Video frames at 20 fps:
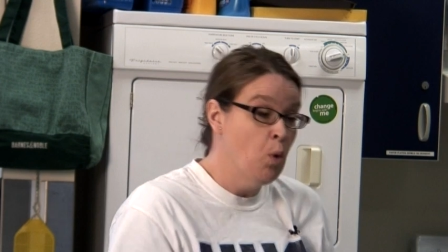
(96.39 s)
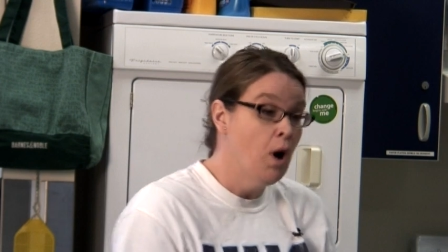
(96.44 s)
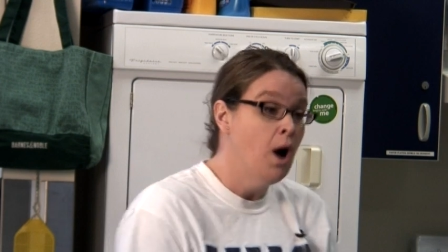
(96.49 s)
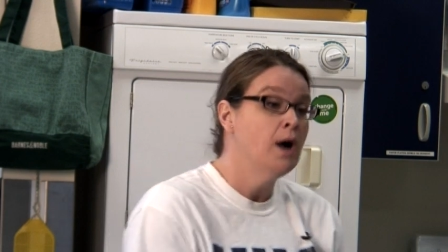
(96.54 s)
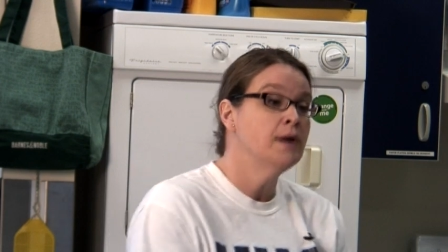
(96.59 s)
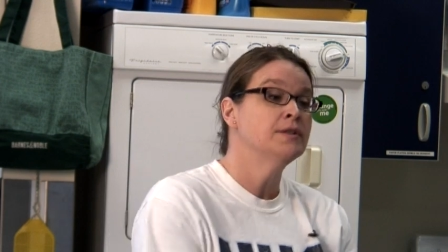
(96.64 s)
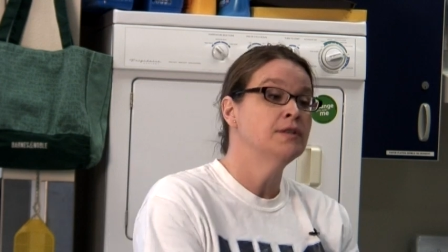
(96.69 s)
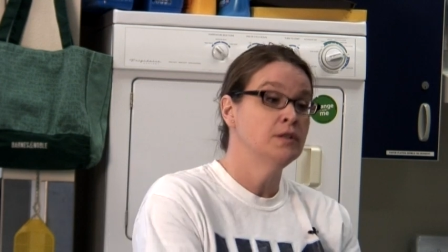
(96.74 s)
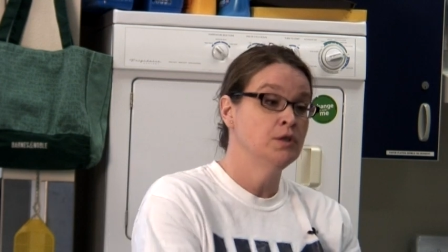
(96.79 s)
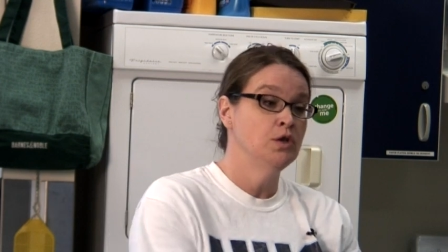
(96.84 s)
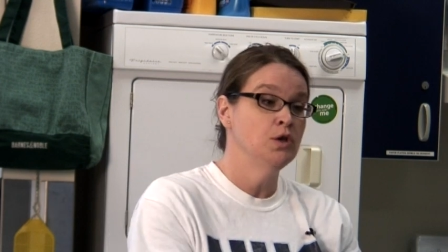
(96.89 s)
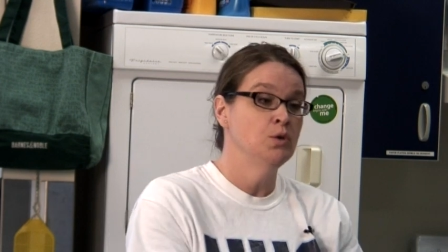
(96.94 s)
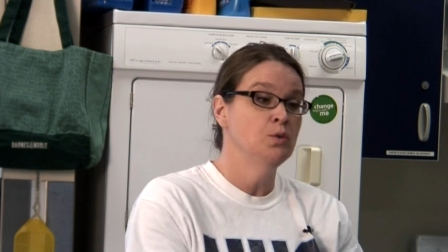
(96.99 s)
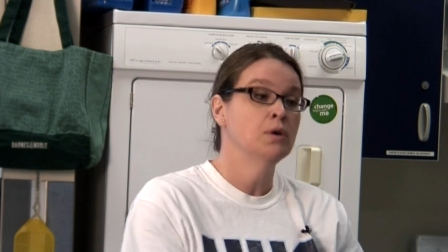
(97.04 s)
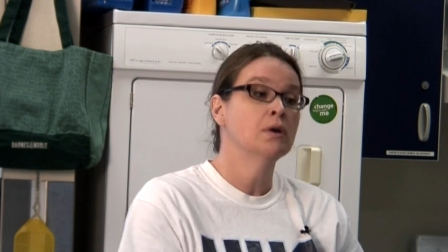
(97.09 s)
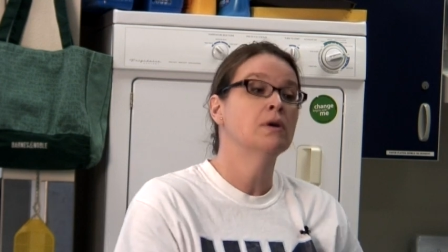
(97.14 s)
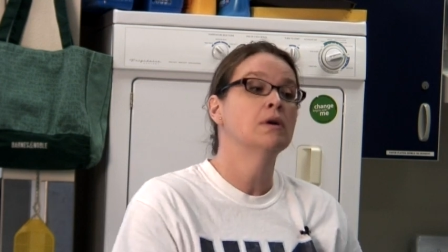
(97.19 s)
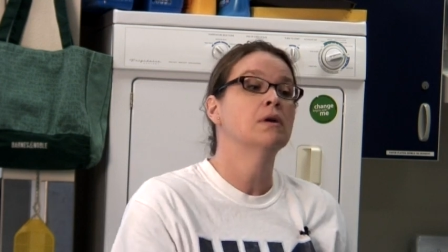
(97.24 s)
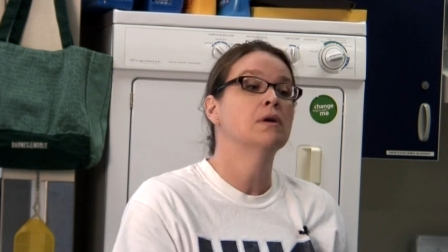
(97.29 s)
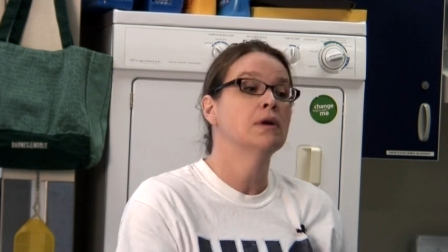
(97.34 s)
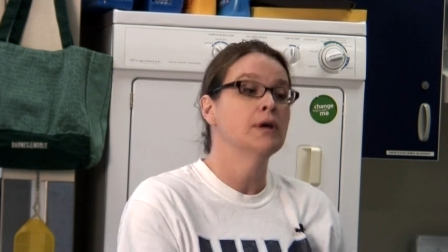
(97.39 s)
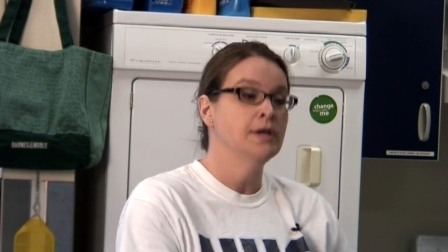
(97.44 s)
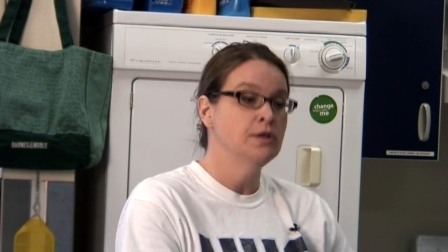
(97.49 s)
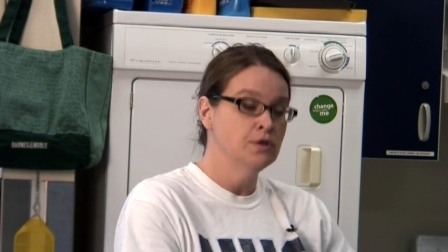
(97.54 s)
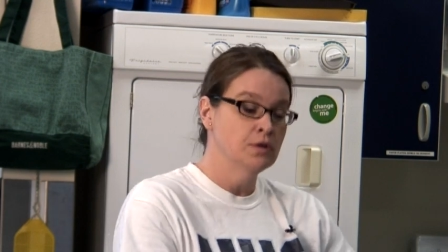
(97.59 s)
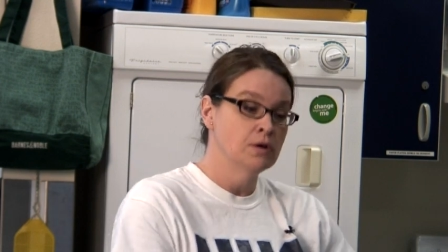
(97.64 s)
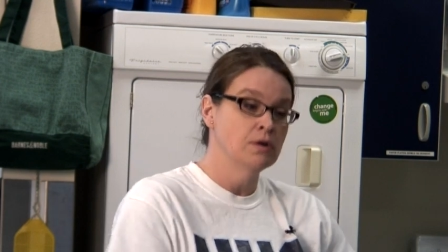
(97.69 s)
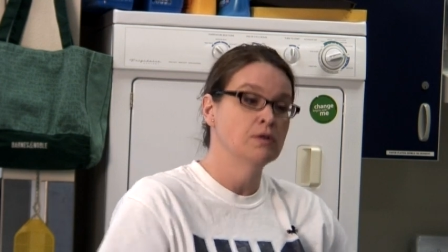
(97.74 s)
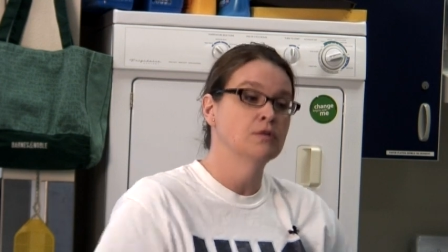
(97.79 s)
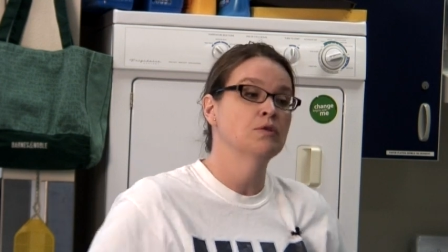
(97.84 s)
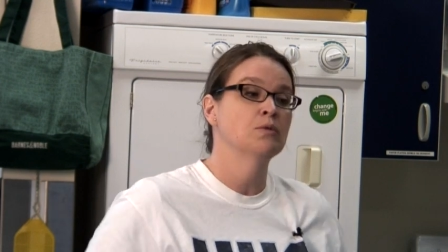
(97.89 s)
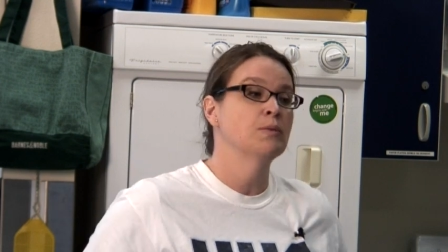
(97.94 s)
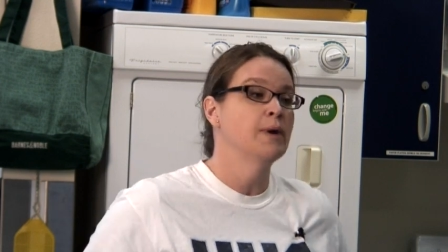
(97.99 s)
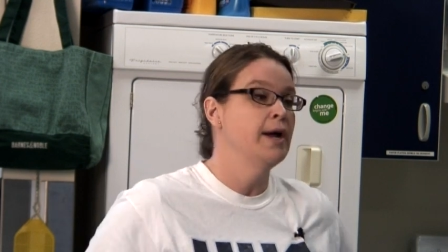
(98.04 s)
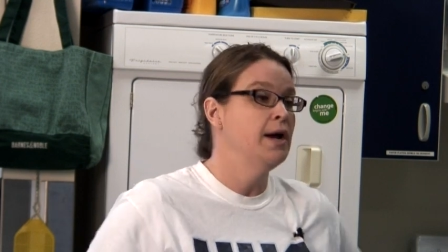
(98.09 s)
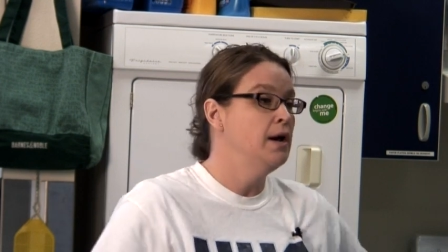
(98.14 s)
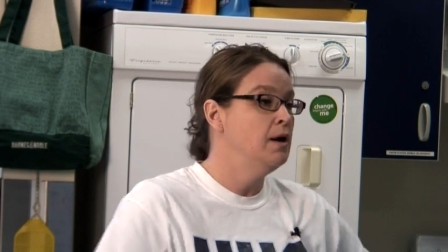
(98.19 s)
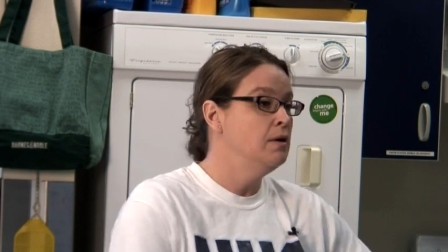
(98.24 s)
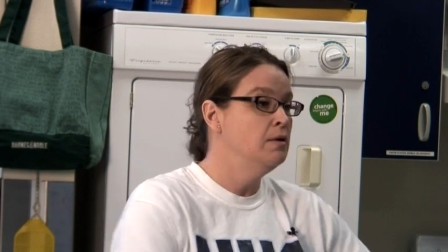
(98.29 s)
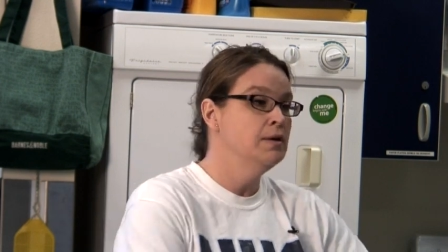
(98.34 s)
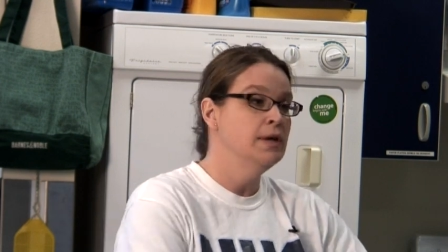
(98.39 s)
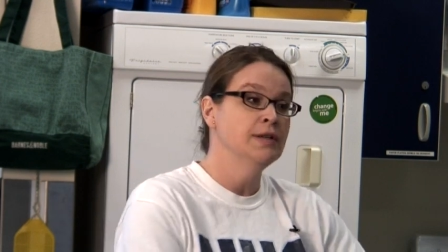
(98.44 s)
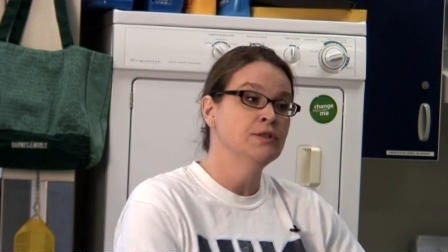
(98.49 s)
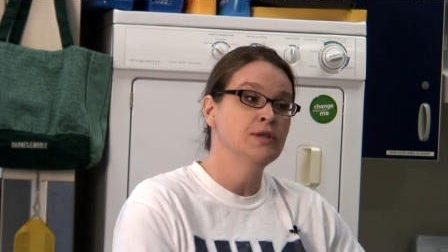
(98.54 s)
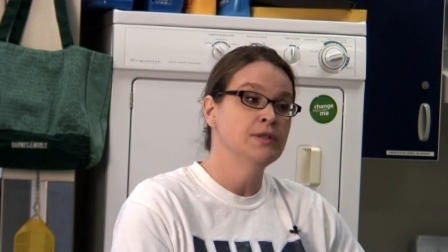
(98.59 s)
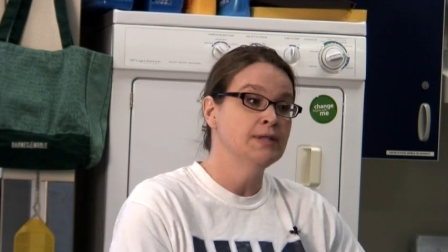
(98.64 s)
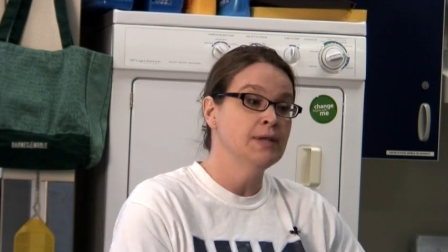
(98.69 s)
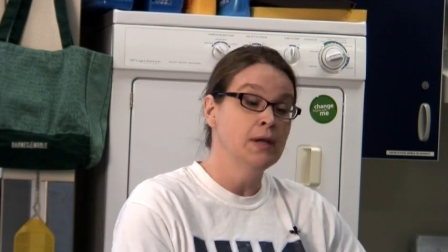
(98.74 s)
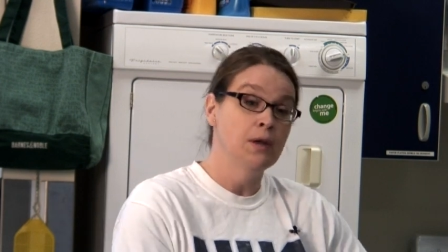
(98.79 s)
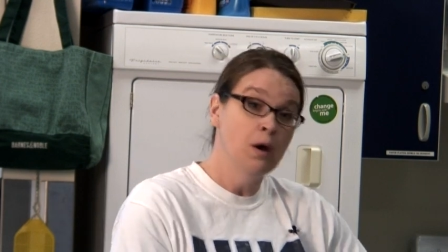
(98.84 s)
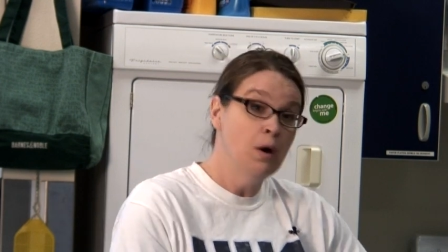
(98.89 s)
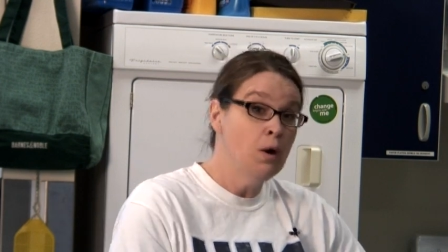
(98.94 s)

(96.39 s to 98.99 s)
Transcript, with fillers: walked to her and turned around, and she said,